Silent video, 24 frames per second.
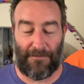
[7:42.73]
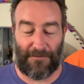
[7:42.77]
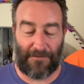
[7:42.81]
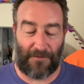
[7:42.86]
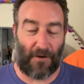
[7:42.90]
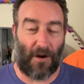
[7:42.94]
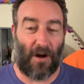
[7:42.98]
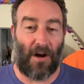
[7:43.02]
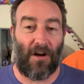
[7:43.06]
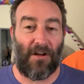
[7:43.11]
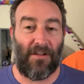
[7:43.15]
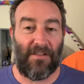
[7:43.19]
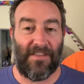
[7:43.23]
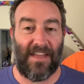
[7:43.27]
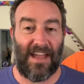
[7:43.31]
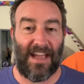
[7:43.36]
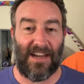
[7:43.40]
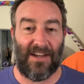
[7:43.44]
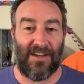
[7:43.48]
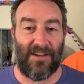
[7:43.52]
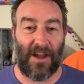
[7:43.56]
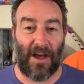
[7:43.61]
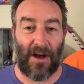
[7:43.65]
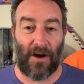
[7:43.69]
For all
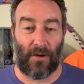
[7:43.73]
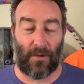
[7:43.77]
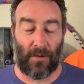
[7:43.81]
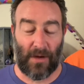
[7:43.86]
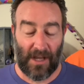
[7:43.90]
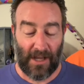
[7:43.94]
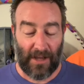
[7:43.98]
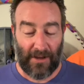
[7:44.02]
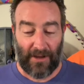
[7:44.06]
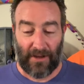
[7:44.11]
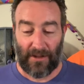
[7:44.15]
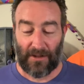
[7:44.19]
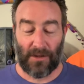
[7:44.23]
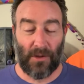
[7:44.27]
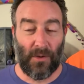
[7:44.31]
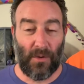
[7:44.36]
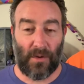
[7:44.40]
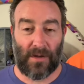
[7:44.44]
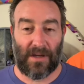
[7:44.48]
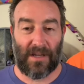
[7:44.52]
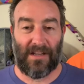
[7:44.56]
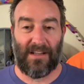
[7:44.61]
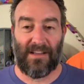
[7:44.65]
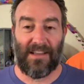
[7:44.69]
they know,
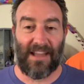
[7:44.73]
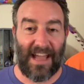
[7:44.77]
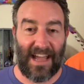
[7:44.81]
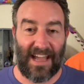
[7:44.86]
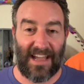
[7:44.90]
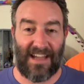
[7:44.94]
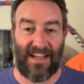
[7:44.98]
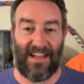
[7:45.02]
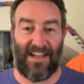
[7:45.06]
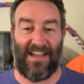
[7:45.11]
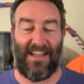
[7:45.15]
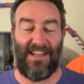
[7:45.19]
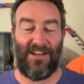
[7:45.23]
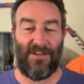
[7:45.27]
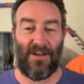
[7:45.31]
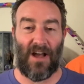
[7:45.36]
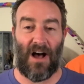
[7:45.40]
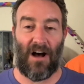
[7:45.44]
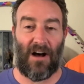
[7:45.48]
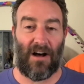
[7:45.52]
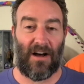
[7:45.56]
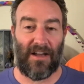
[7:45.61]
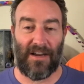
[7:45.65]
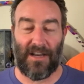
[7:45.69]
Luke and Leia and
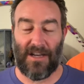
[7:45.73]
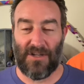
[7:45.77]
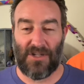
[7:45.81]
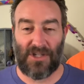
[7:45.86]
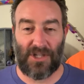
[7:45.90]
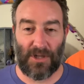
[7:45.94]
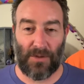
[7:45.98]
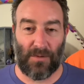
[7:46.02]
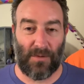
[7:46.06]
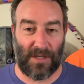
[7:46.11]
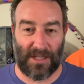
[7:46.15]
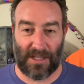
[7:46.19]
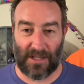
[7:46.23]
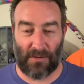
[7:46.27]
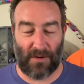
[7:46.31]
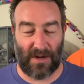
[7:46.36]
Han and Chewie and